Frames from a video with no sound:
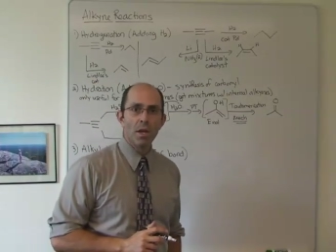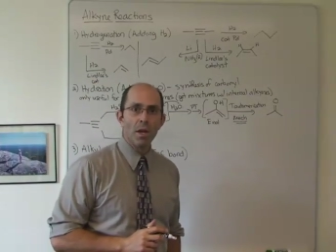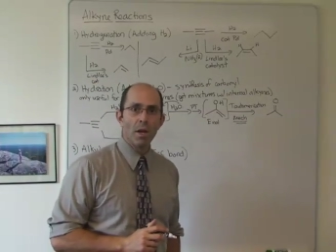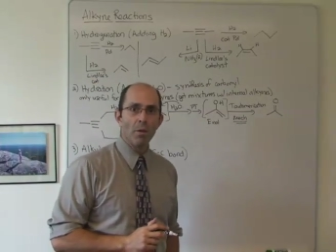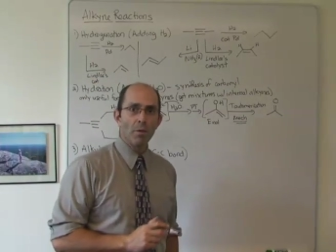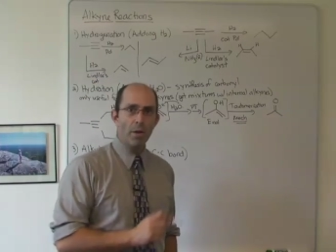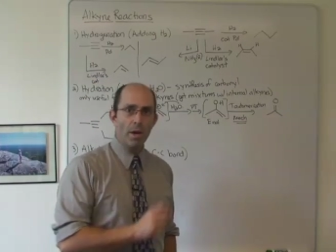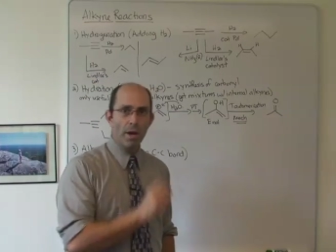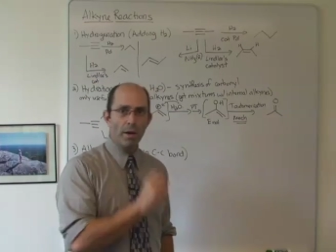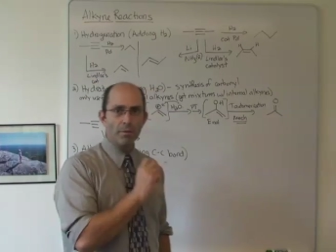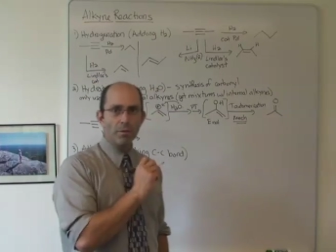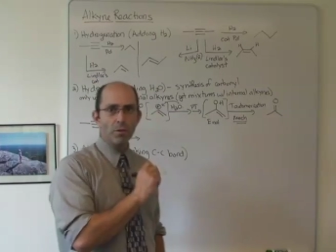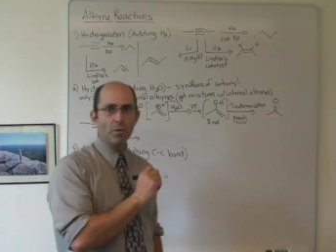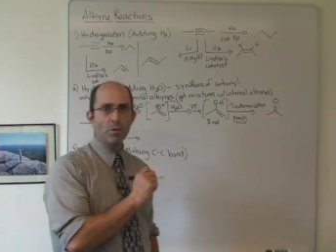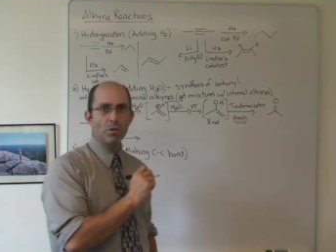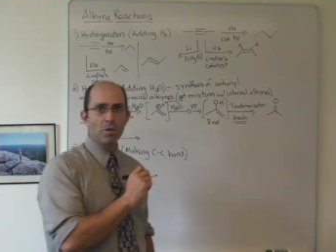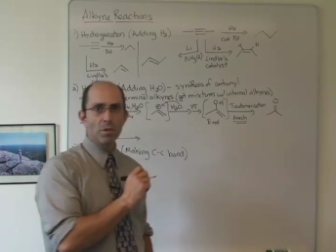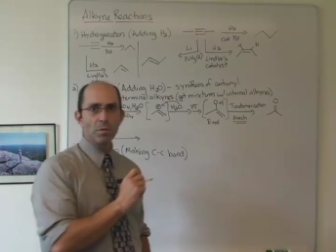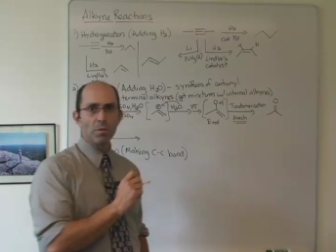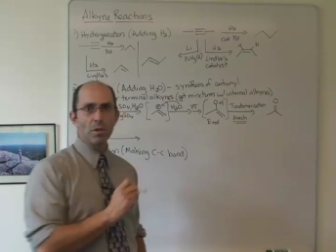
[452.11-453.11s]
And we have to
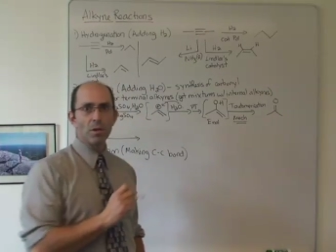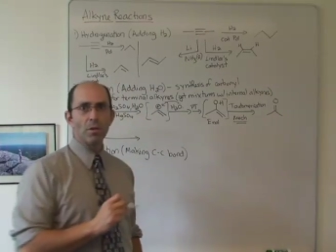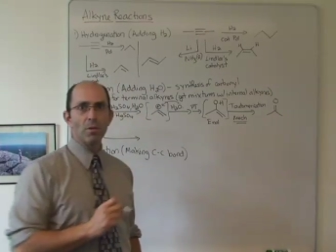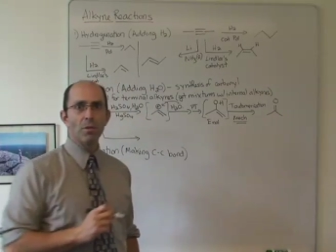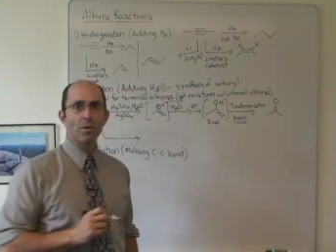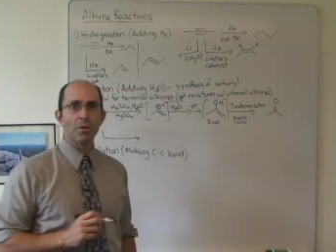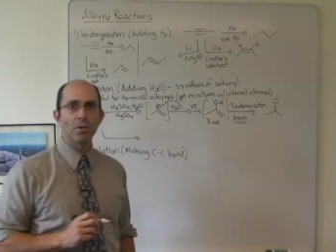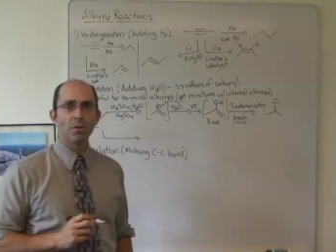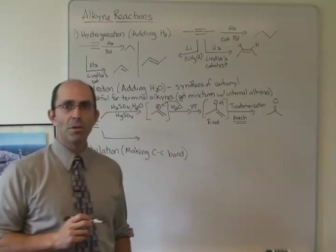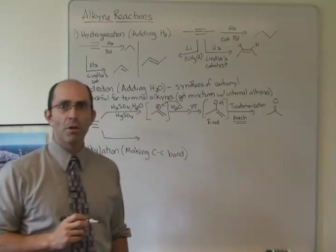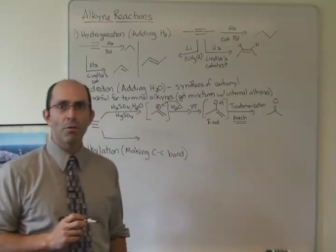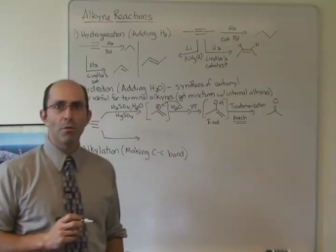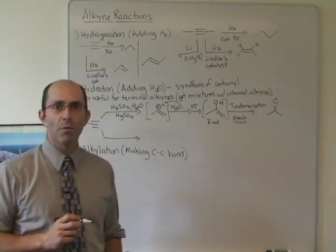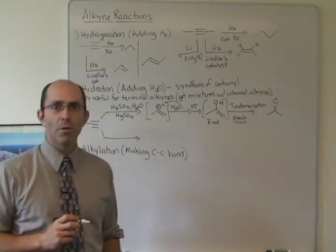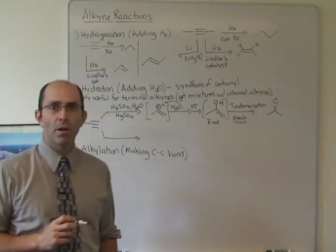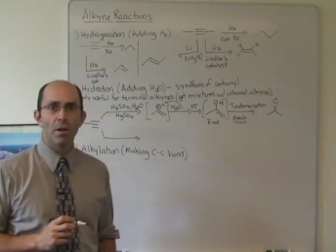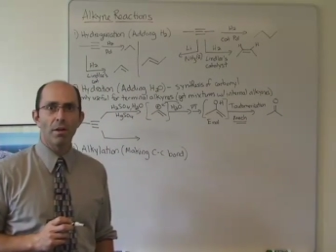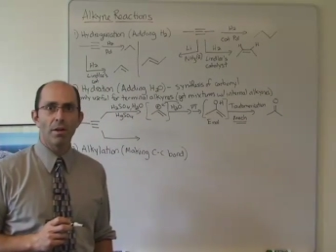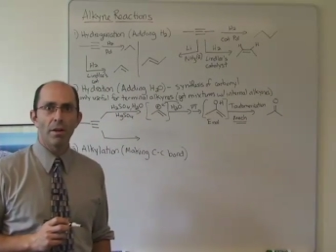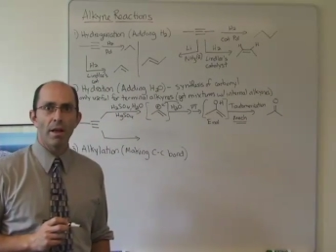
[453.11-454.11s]
do something a little
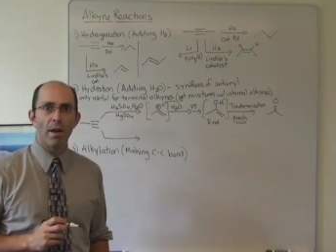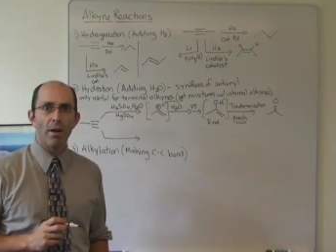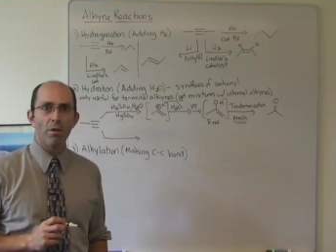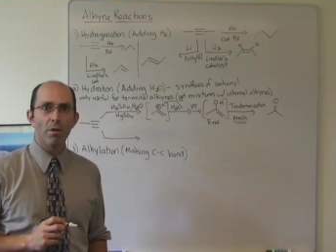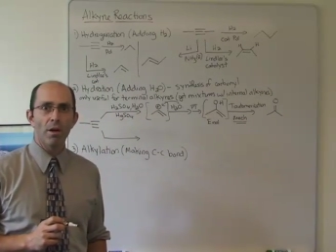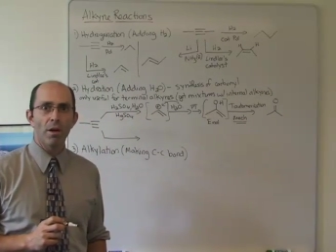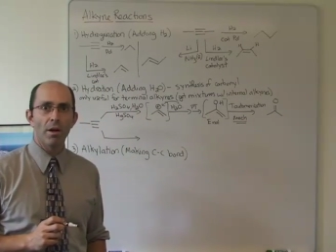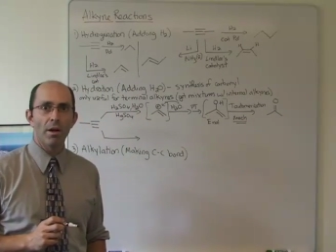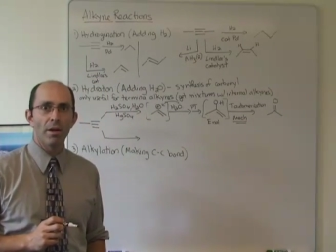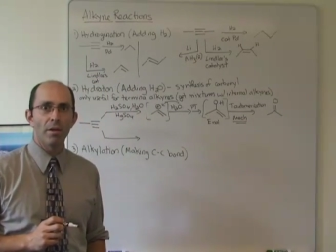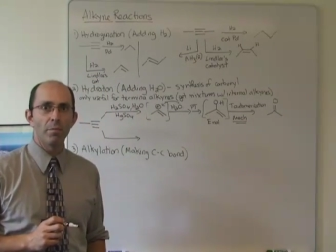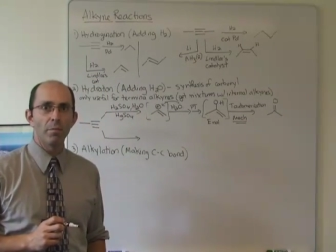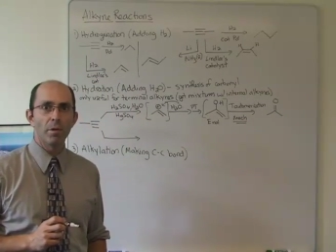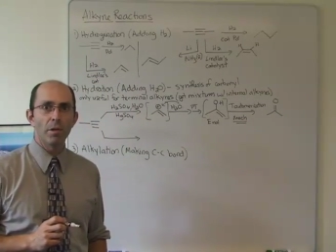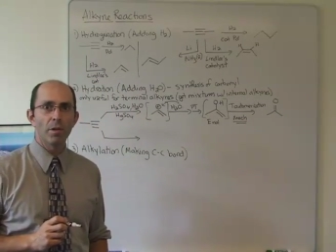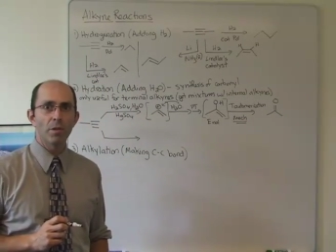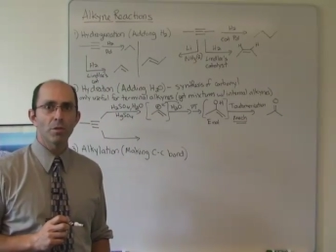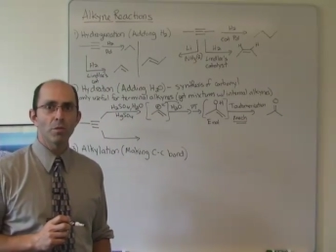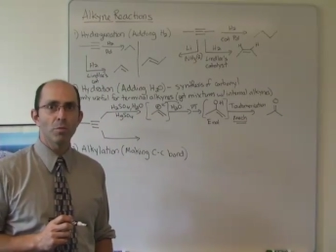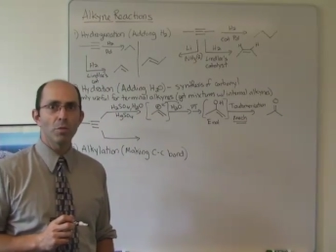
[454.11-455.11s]
different on an alkyne
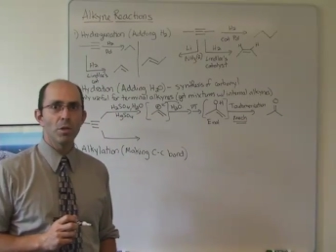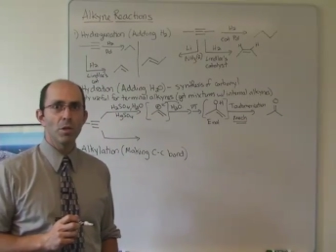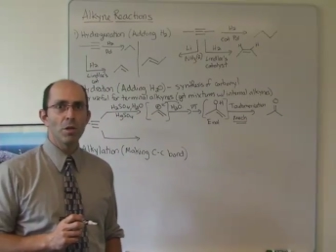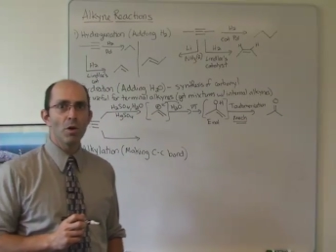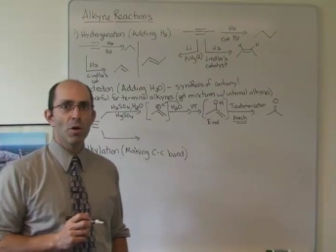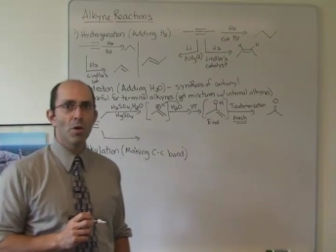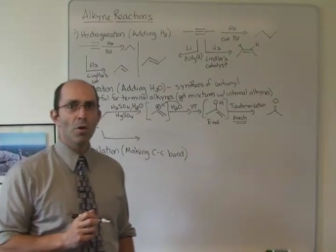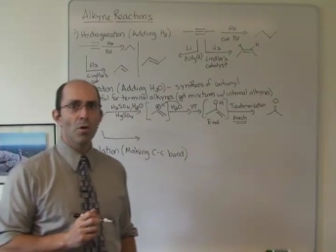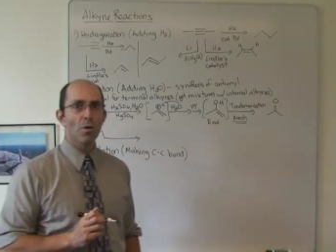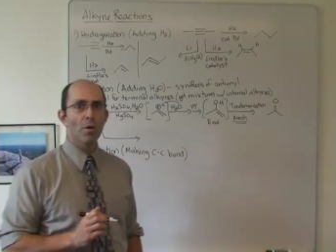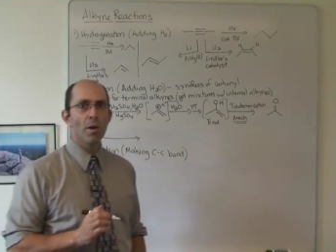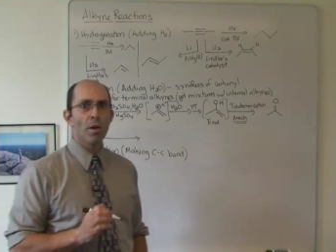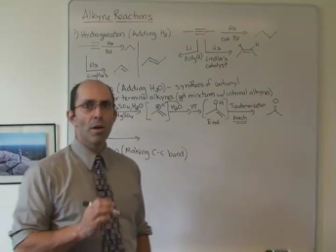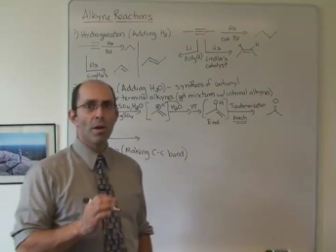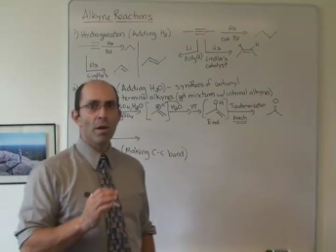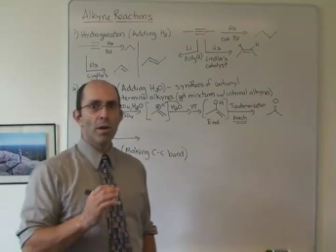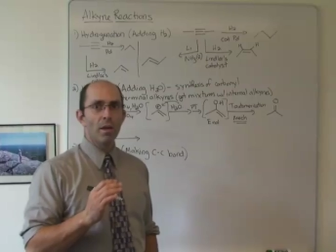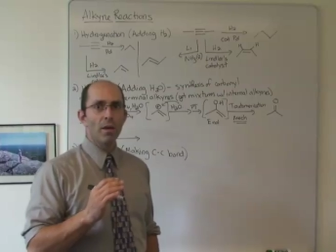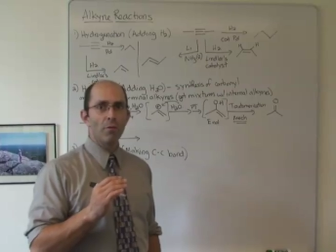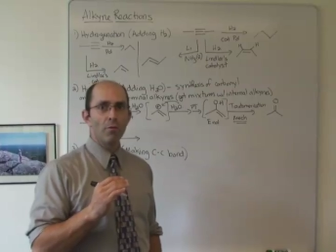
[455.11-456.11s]
because we know
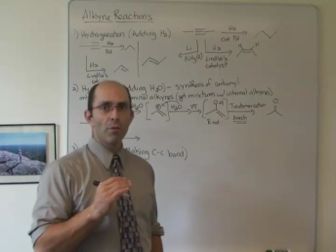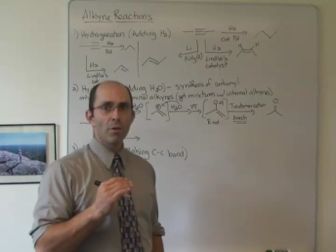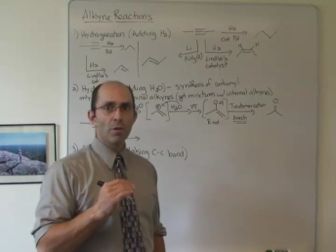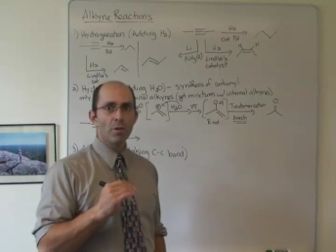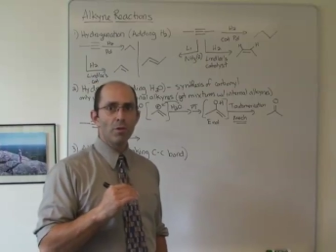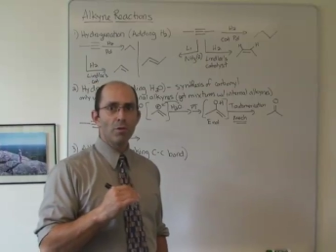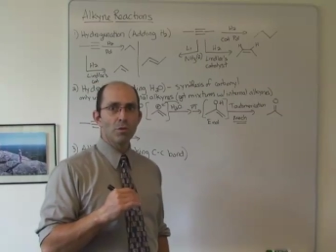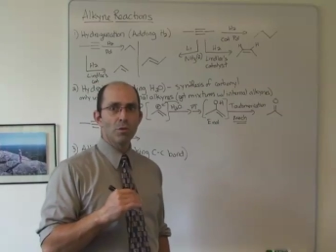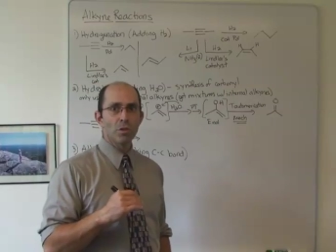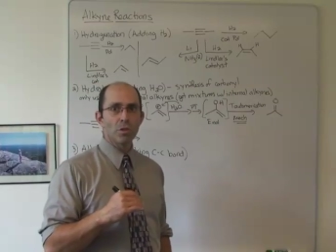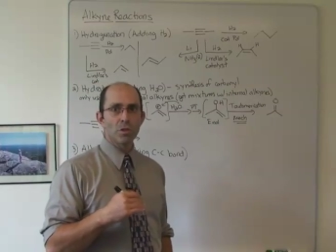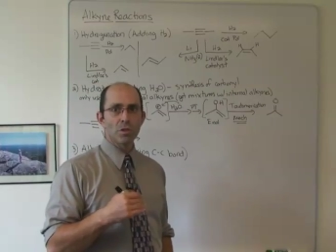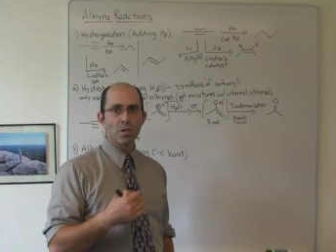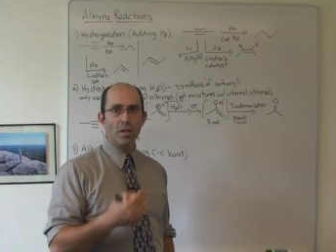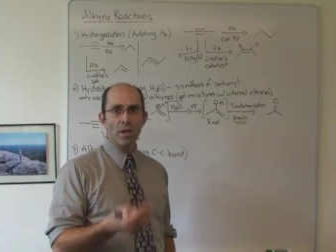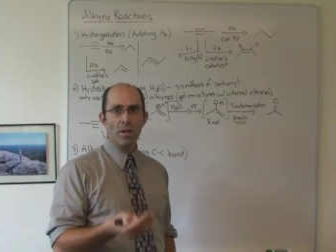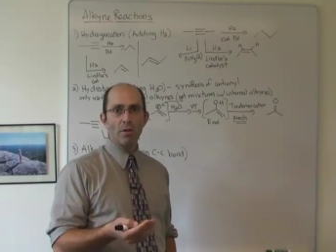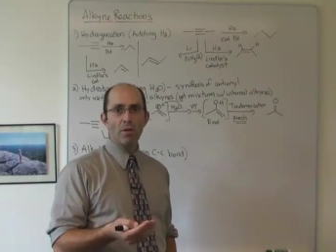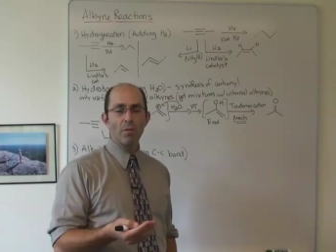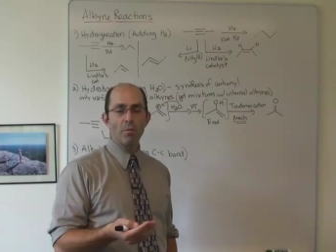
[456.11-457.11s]
if we use the
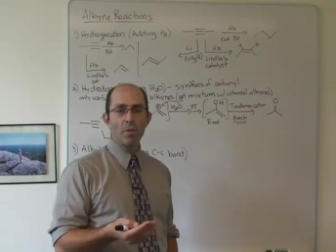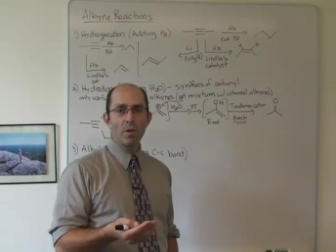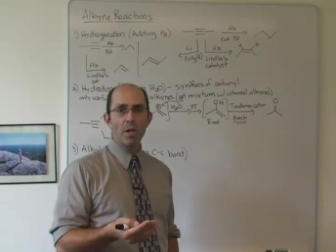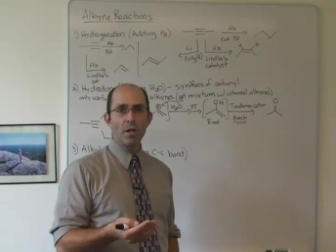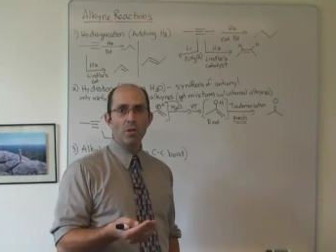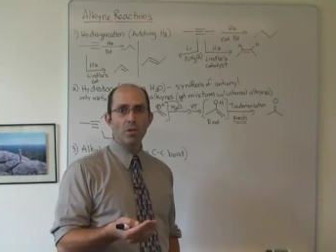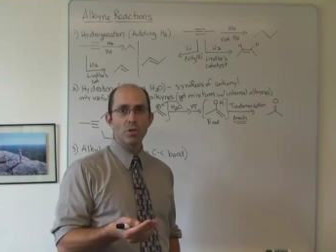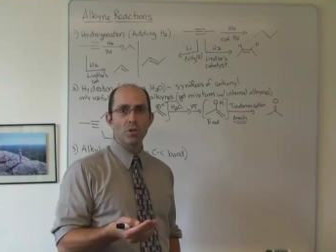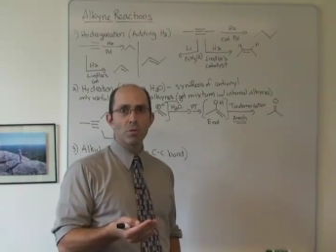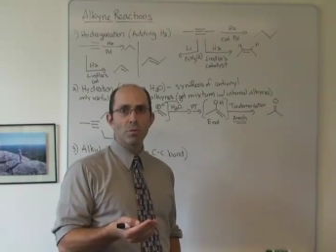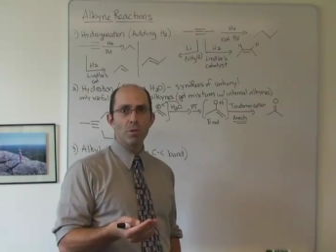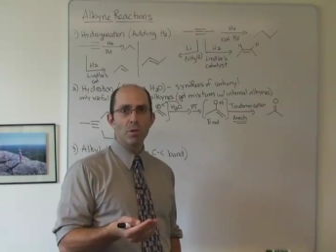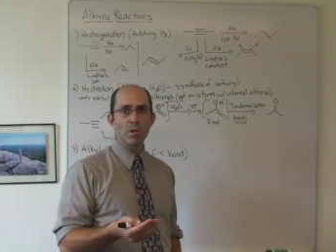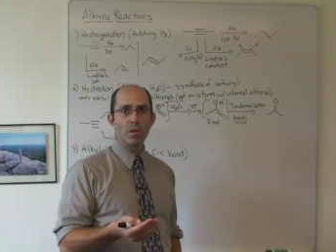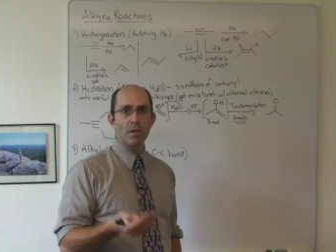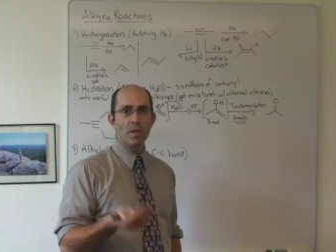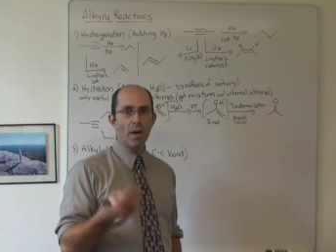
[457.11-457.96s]
standard BH3,